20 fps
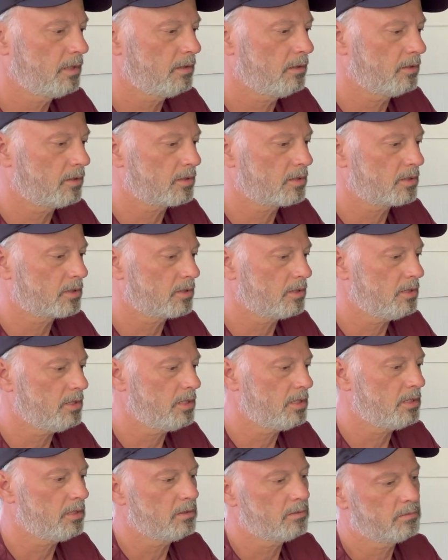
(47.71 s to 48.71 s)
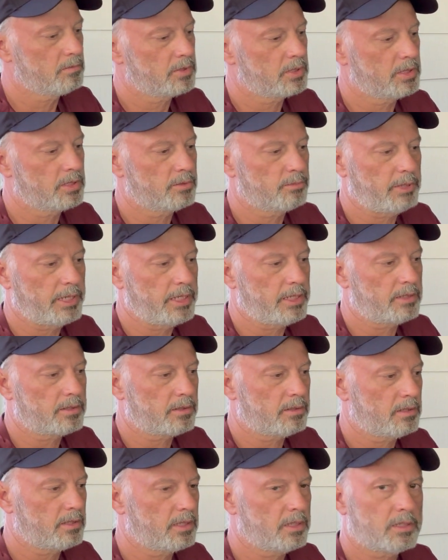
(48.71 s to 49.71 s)
Looks good. Says Banks
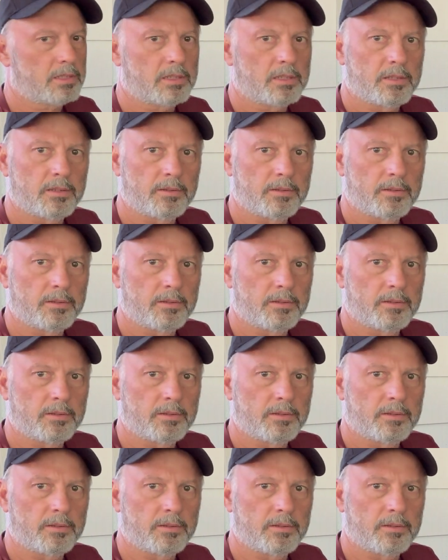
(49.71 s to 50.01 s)
on it.